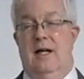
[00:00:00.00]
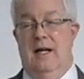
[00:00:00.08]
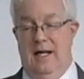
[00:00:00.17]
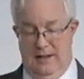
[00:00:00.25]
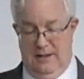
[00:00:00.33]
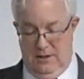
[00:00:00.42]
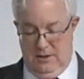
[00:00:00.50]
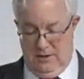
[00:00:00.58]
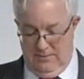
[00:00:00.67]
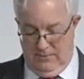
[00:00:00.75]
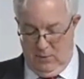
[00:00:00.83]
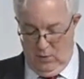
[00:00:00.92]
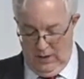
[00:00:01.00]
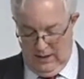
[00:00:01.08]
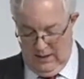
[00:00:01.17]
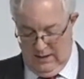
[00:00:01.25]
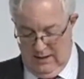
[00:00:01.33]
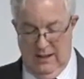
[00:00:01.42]
and to
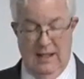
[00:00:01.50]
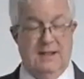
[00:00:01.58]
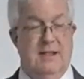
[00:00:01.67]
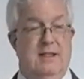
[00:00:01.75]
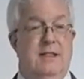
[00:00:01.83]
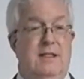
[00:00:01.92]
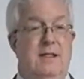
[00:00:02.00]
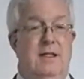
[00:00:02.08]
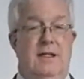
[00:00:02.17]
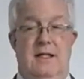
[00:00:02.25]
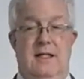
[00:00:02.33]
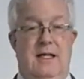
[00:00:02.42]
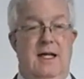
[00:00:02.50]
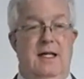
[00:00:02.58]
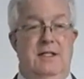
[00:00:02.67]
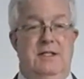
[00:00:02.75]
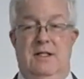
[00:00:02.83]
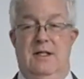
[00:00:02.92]
avoid unnecessary
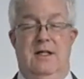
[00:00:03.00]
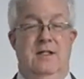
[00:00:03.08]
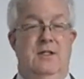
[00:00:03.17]
litigation